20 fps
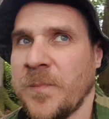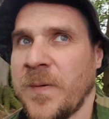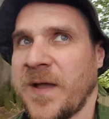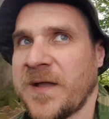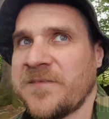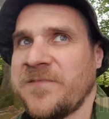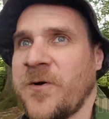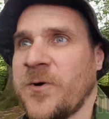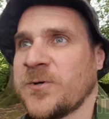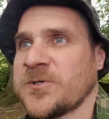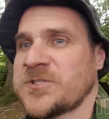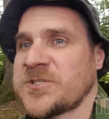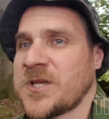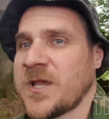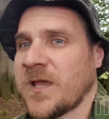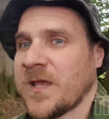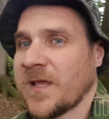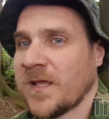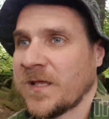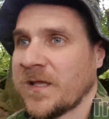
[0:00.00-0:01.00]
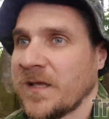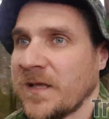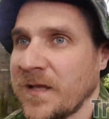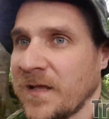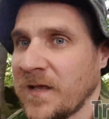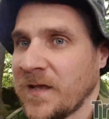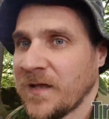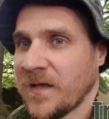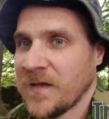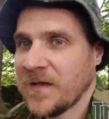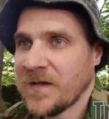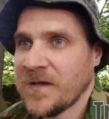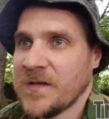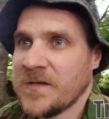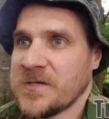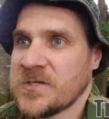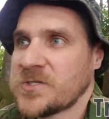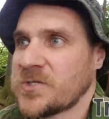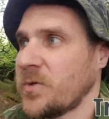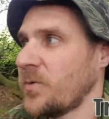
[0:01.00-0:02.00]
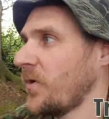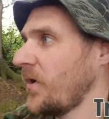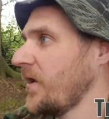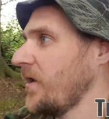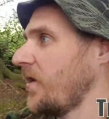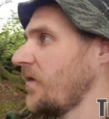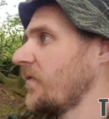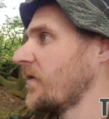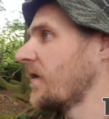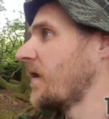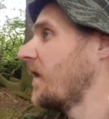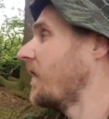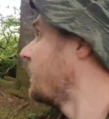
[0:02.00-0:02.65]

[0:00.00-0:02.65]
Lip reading: back, folks. So we're right on the